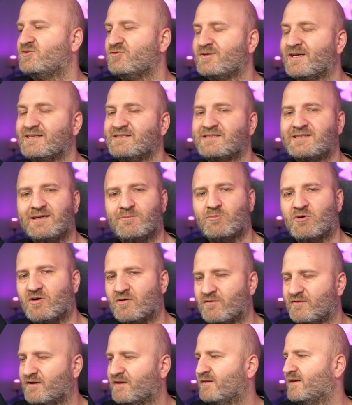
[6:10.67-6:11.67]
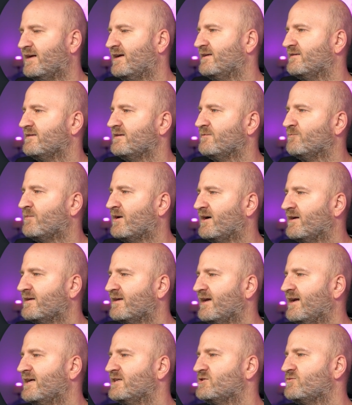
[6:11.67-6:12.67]
You can skip over that. In my
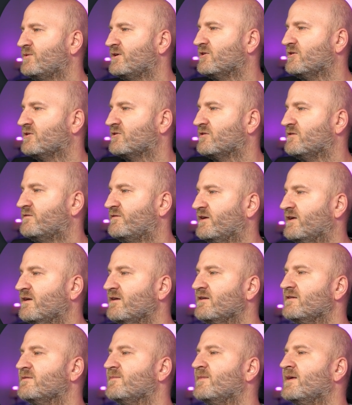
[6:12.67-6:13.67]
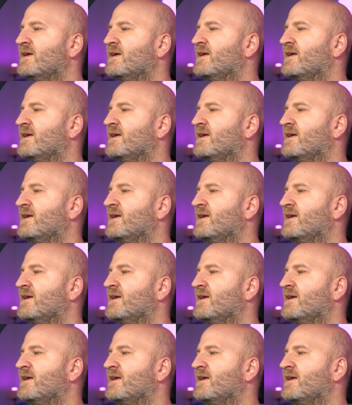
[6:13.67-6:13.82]
case, we're going to configure it.